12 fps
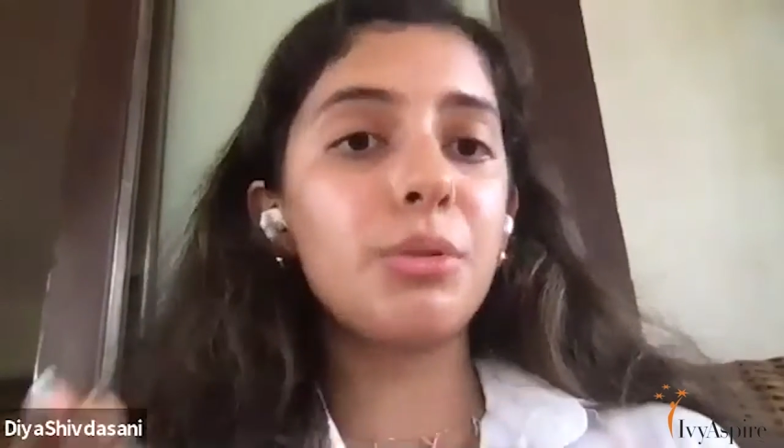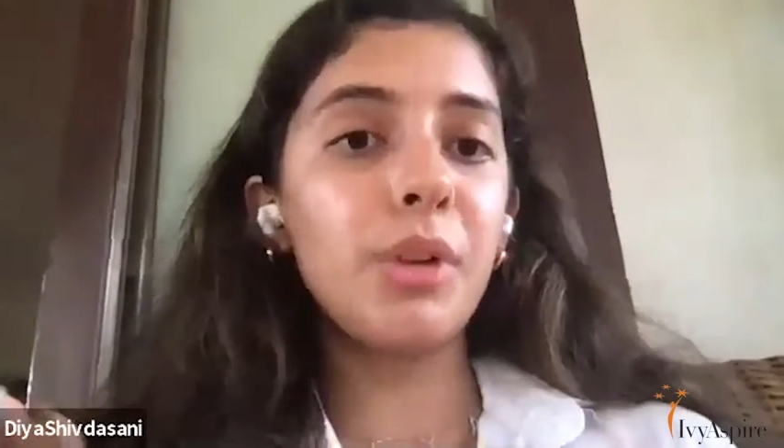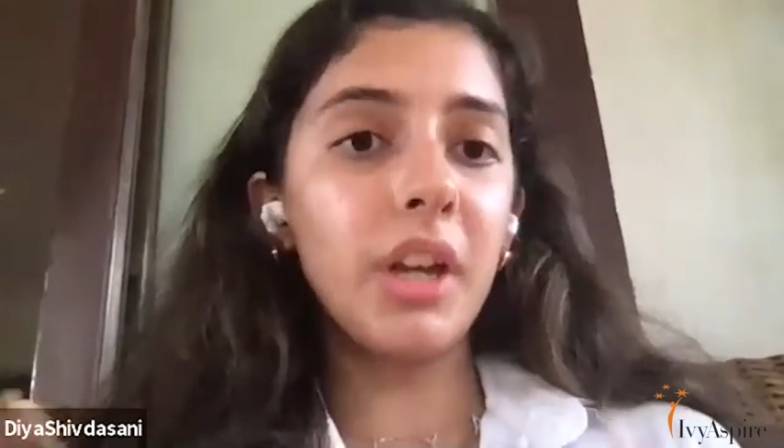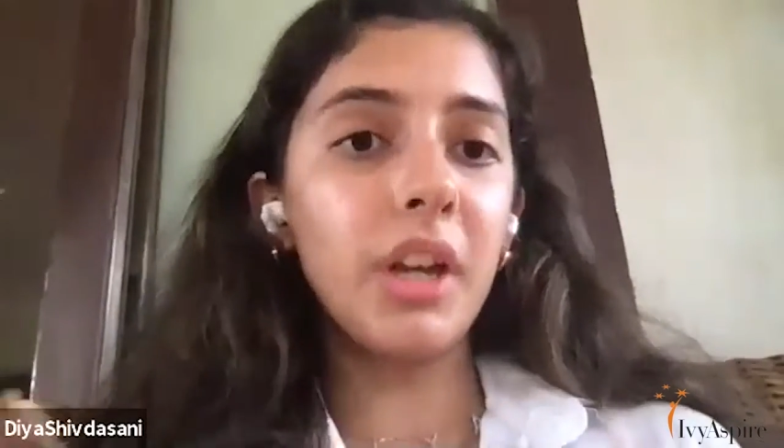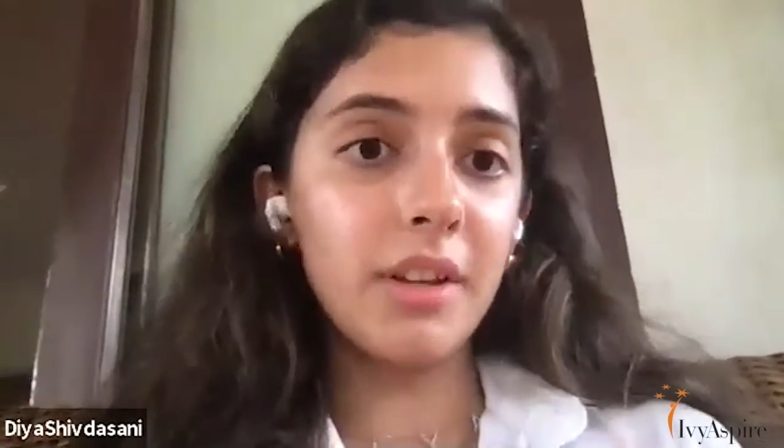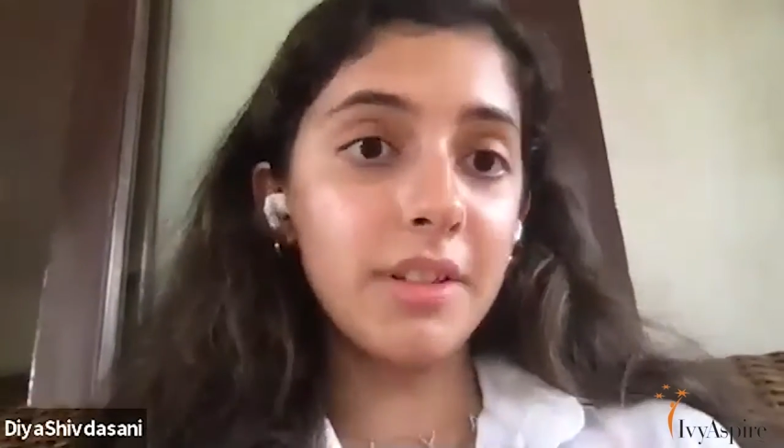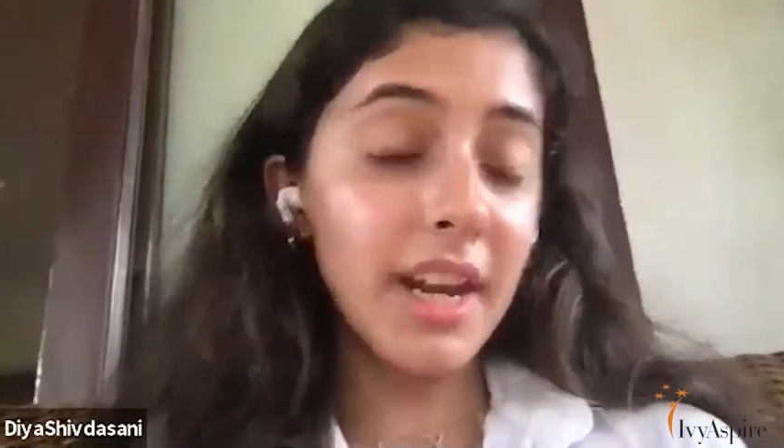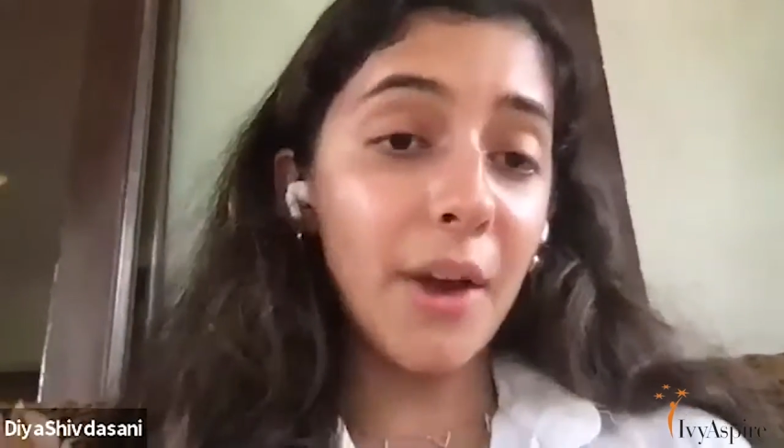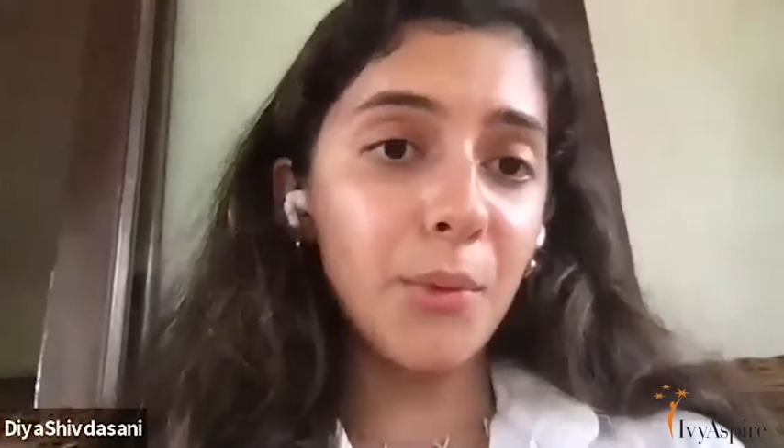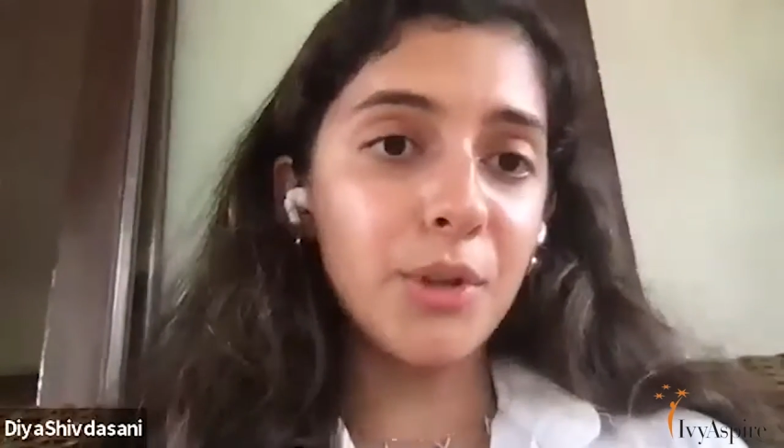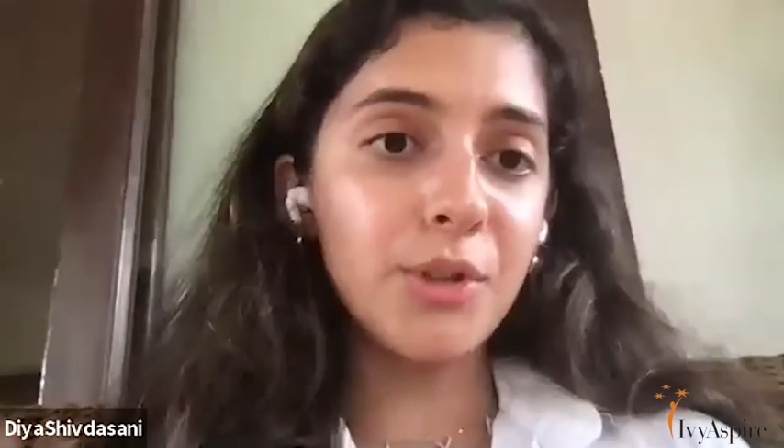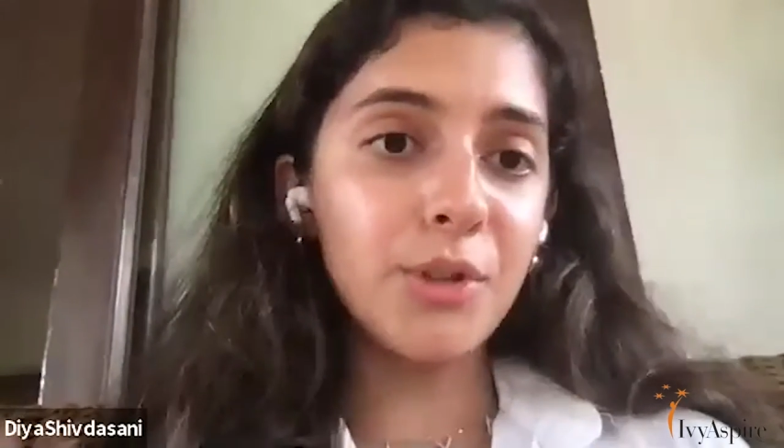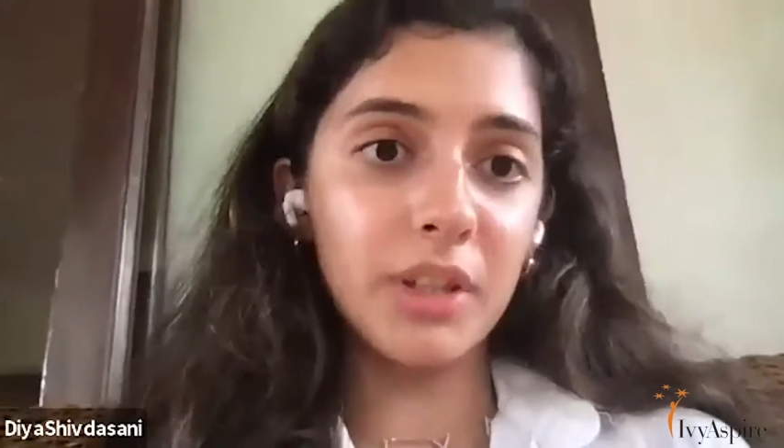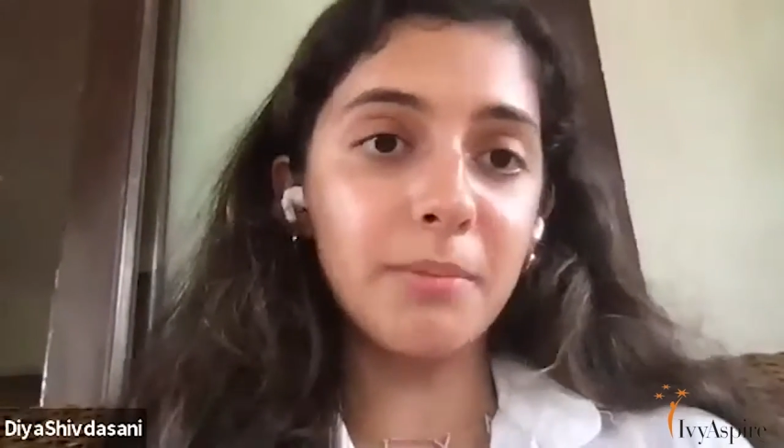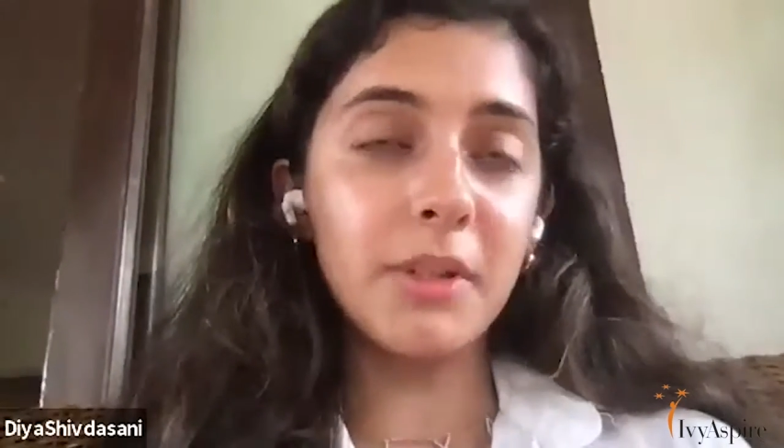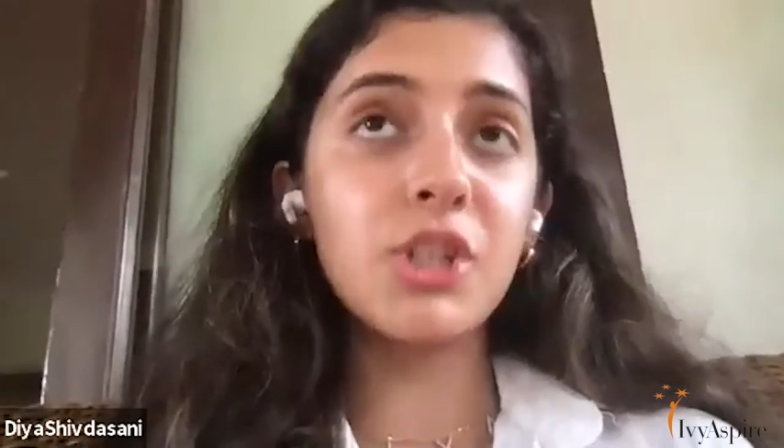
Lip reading: because through the 2 years